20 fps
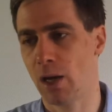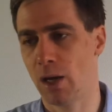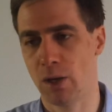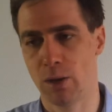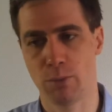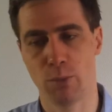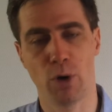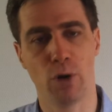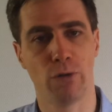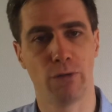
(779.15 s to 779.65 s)

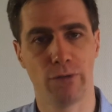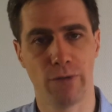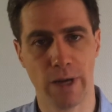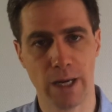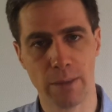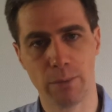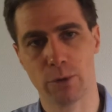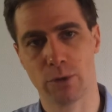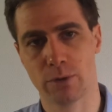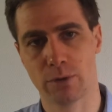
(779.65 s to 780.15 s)
more
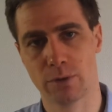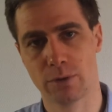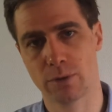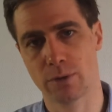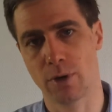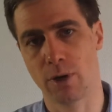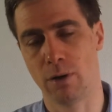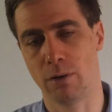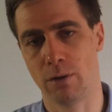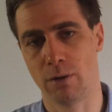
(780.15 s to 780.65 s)
famous,
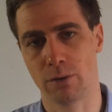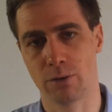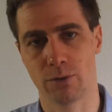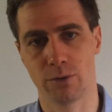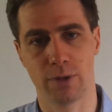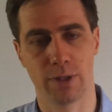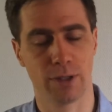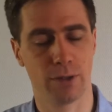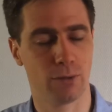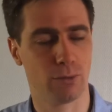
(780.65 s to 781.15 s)
or
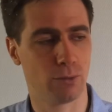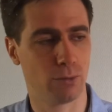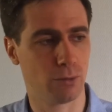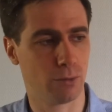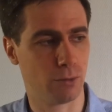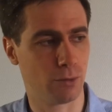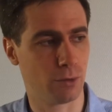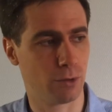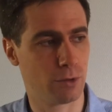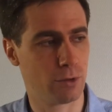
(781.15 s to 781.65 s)

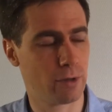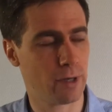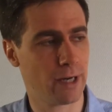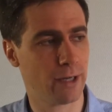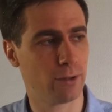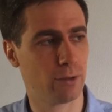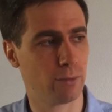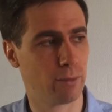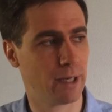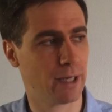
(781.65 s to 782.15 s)
who try
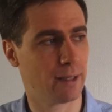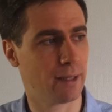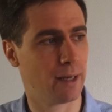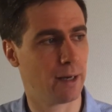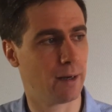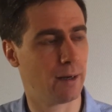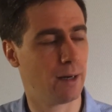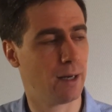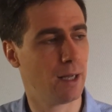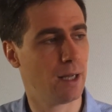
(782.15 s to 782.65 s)
to make
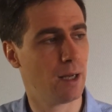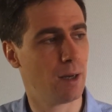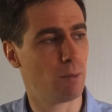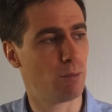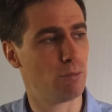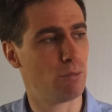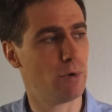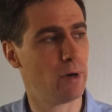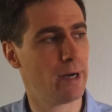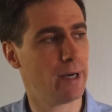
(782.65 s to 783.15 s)
their
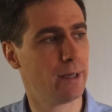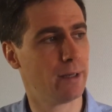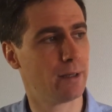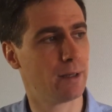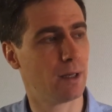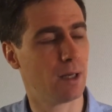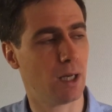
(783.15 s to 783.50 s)
brand